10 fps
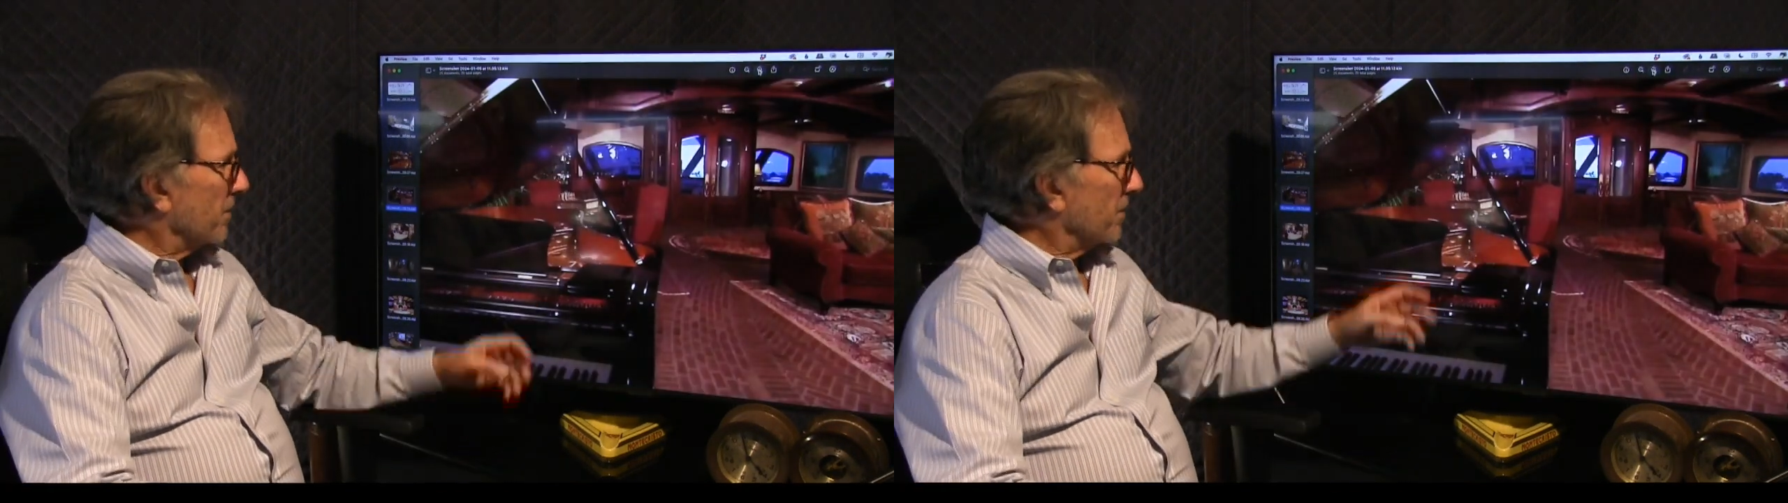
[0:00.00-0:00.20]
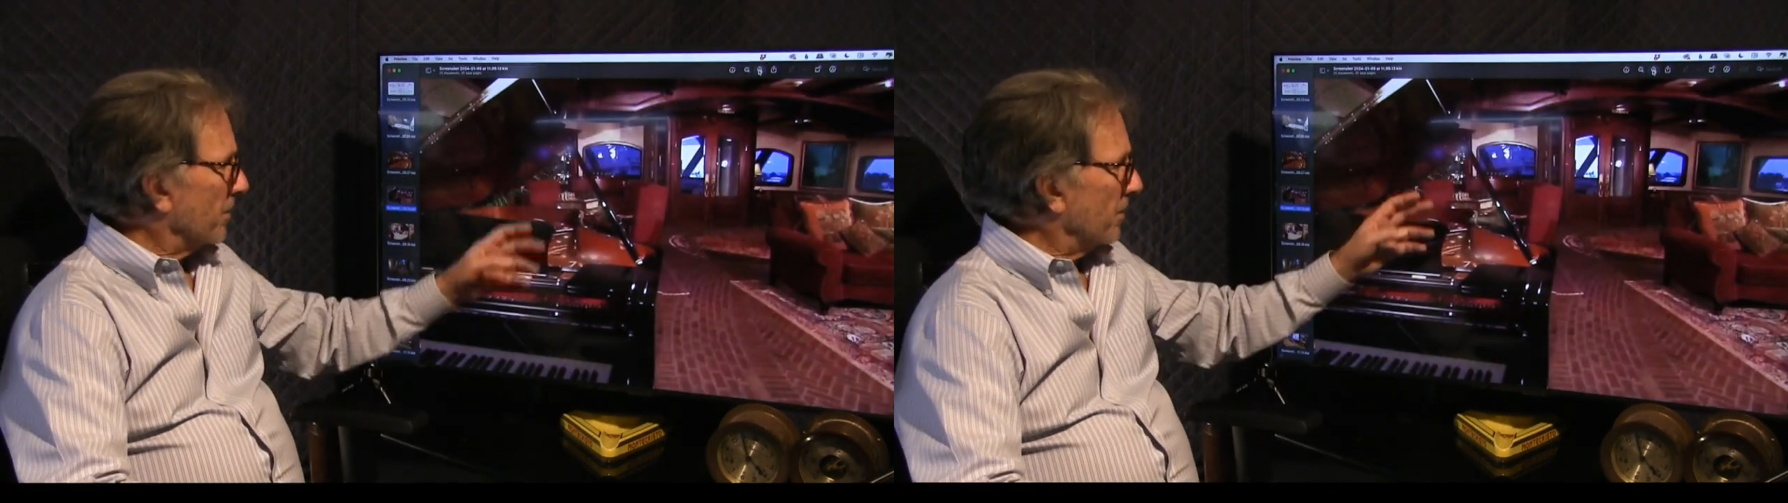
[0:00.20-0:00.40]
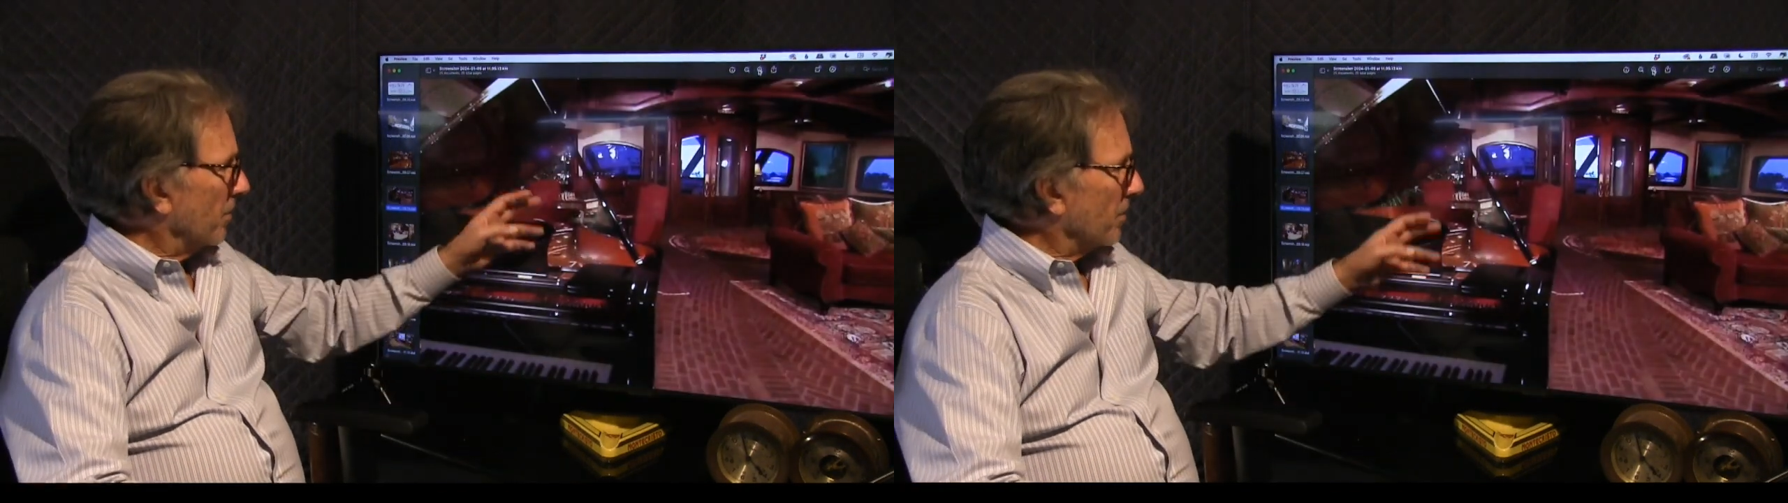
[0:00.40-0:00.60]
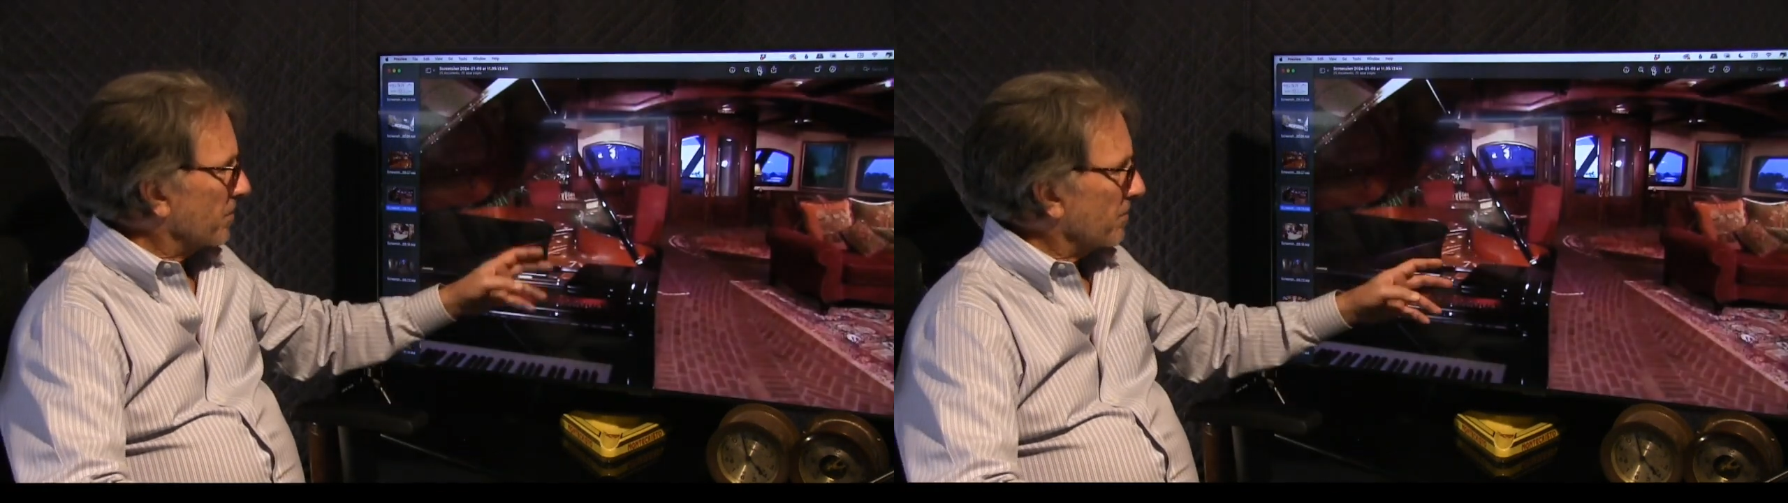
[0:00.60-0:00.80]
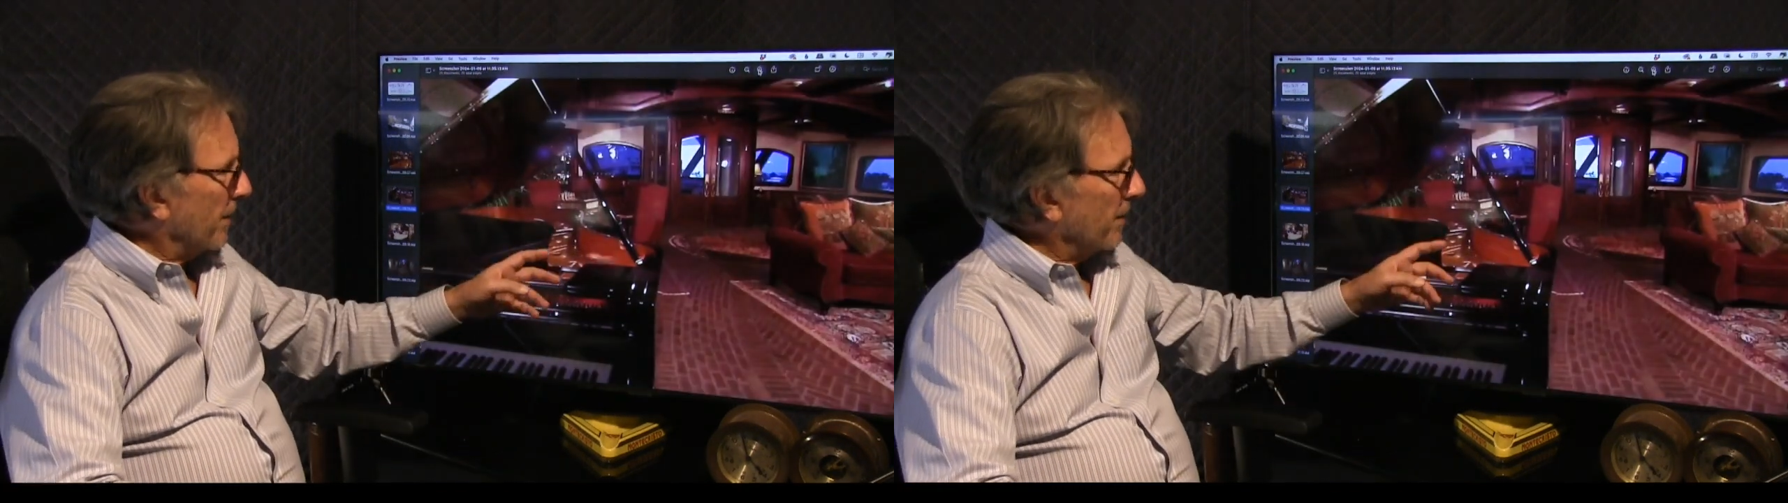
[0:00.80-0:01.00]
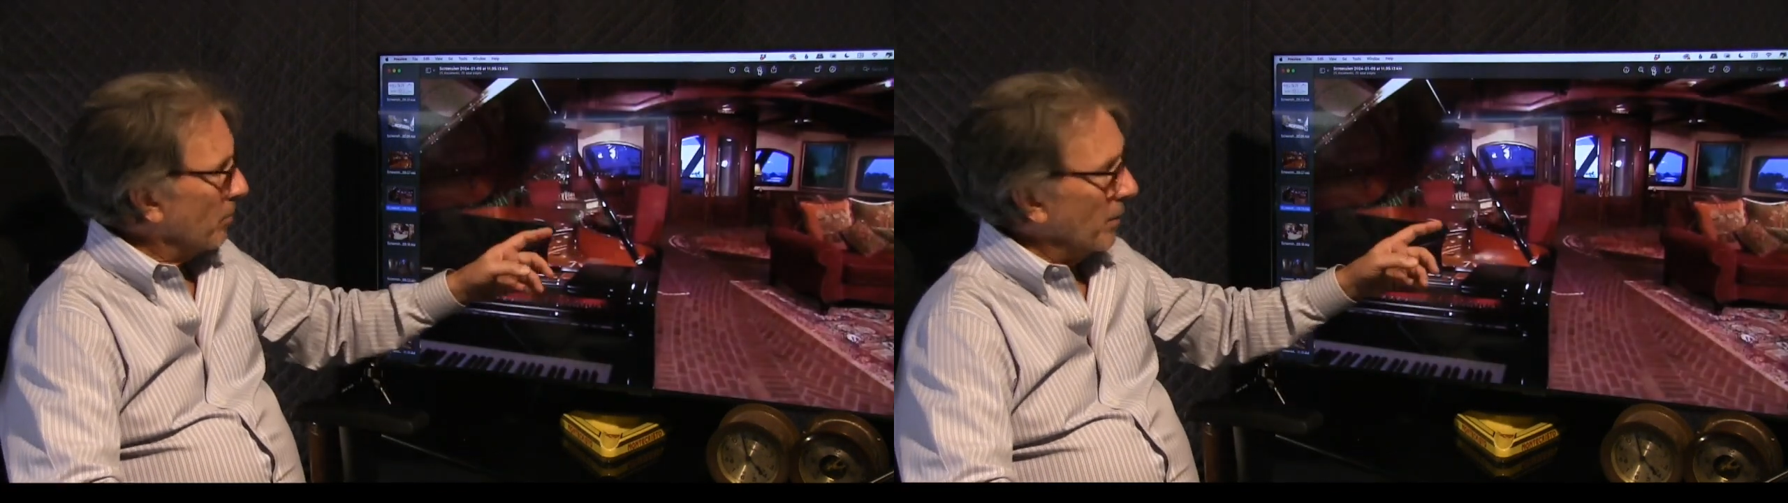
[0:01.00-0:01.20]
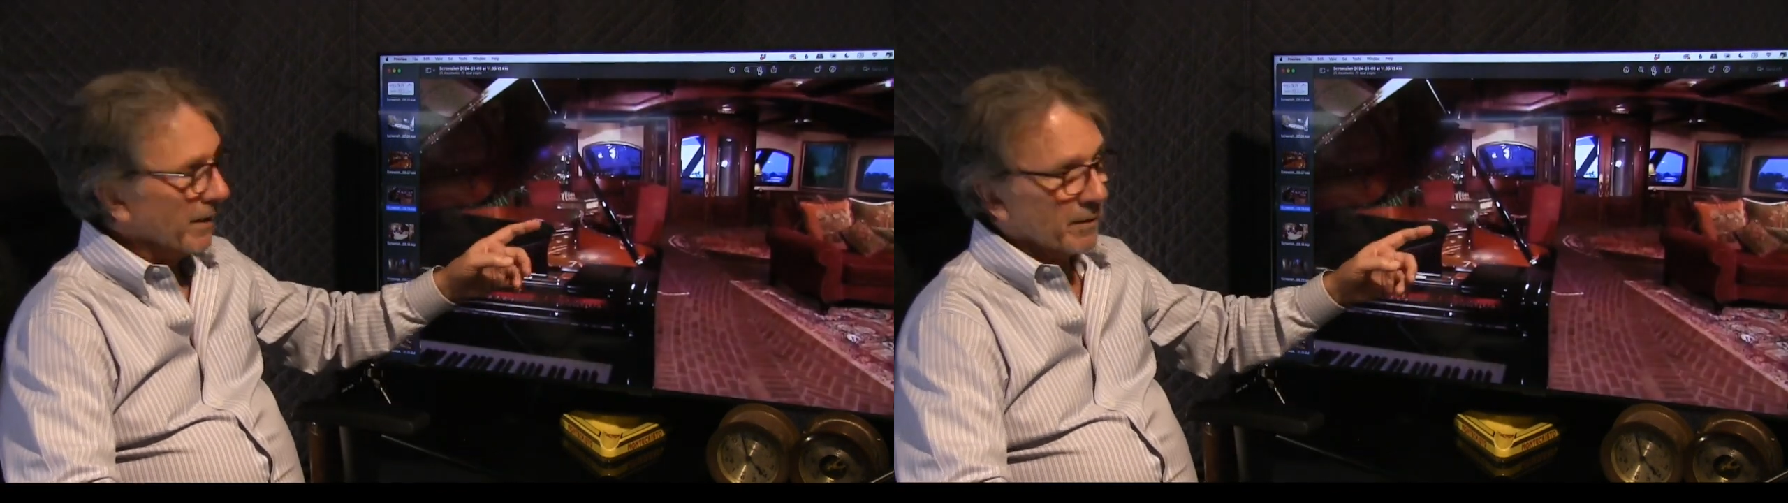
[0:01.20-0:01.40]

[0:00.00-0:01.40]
you'll notice right away,